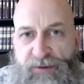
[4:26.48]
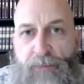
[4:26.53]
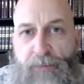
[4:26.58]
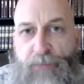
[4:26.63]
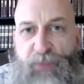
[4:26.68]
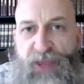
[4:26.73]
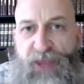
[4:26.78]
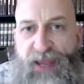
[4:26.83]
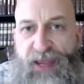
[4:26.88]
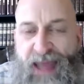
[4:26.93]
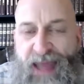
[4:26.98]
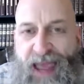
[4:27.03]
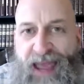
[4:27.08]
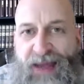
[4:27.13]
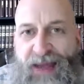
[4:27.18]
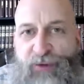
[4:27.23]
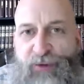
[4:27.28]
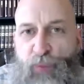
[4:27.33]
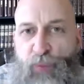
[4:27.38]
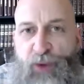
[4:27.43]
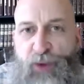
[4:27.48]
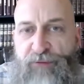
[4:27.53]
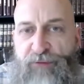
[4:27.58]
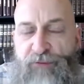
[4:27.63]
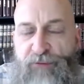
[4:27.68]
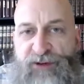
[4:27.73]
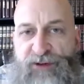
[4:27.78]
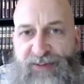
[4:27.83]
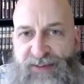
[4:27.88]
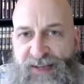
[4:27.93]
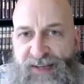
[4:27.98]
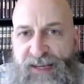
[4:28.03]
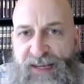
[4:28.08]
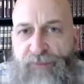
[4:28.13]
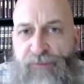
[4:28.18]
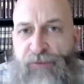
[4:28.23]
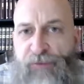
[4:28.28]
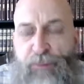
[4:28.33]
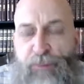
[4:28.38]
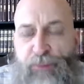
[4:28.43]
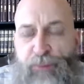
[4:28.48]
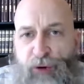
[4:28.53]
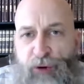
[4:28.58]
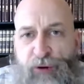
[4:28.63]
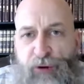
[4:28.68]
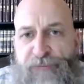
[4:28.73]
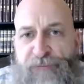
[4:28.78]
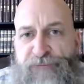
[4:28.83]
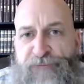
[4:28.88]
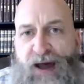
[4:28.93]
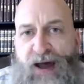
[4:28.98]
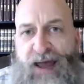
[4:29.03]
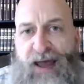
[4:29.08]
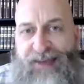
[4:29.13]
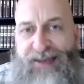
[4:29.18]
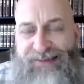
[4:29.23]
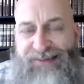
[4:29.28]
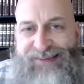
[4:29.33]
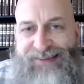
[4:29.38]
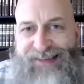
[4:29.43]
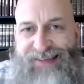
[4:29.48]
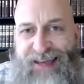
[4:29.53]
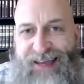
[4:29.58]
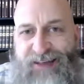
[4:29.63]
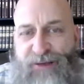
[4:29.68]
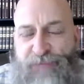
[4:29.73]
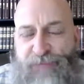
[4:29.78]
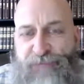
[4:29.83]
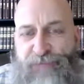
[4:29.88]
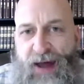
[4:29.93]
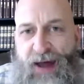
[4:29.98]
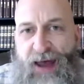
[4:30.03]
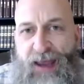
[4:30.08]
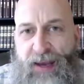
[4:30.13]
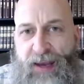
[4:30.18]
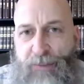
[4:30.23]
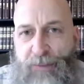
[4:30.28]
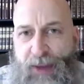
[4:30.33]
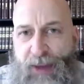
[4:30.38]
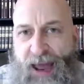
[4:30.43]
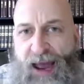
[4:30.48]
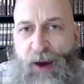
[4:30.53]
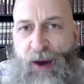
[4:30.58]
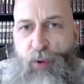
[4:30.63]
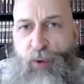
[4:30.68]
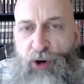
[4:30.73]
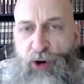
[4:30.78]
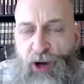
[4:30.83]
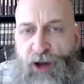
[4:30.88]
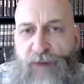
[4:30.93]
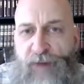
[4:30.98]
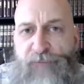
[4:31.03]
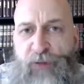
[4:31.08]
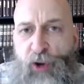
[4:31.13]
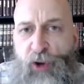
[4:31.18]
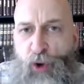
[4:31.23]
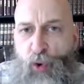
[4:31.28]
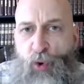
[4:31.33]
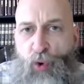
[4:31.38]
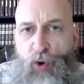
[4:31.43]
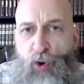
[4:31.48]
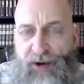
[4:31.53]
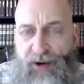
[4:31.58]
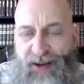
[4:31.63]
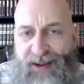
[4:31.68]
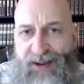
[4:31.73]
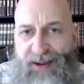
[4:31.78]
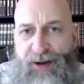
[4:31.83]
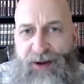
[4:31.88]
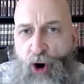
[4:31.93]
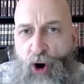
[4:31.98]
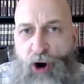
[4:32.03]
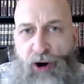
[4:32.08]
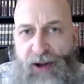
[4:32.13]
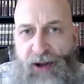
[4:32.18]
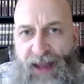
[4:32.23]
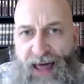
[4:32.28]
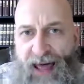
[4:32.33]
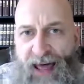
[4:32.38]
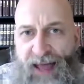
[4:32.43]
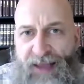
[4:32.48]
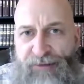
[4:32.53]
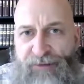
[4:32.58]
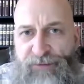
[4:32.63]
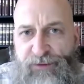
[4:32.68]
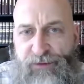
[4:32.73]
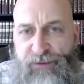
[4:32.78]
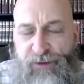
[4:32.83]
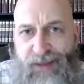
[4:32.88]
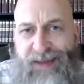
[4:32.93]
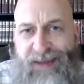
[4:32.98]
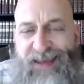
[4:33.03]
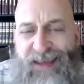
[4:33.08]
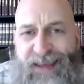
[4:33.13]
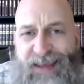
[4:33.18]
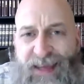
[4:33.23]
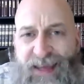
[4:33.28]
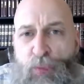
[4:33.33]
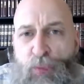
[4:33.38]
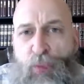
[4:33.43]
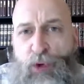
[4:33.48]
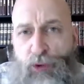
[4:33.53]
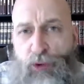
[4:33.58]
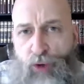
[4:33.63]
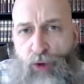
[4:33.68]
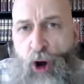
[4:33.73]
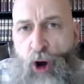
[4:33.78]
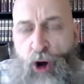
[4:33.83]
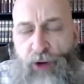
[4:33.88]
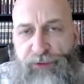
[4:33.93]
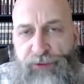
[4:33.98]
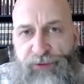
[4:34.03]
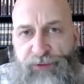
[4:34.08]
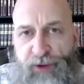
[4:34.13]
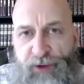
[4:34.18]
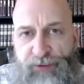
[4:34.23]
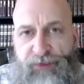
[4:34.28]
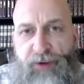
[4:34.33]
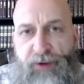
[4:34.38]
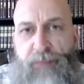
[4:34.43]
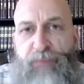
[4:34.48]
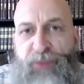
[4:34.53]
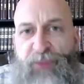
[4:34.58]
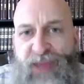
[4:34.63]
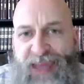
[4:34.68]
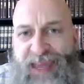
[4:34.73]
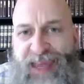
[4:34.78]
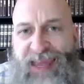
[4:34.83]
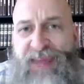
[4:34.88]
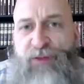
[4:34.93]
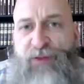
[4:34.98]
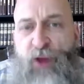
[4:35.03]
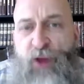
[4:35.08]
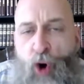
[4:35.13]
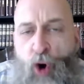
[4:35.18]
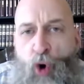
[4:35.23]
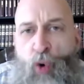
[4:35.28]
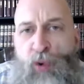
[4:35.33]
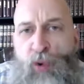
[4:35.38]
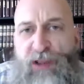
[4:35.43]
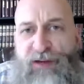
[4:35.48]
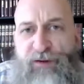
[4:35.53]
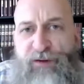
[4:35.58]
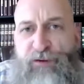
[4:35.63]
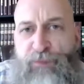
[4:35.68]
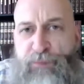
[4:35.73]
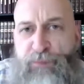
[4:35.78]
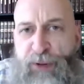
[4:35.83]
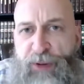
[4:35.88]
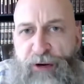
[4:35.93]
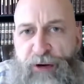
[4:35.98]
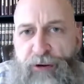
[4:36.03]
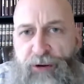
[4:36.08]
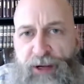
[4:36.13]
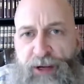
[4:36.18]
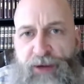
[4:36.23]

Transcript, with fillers: and as we receive the purifying, sanctifying power of the Lord in our lives, it will cause us, He, the Holy Spirit,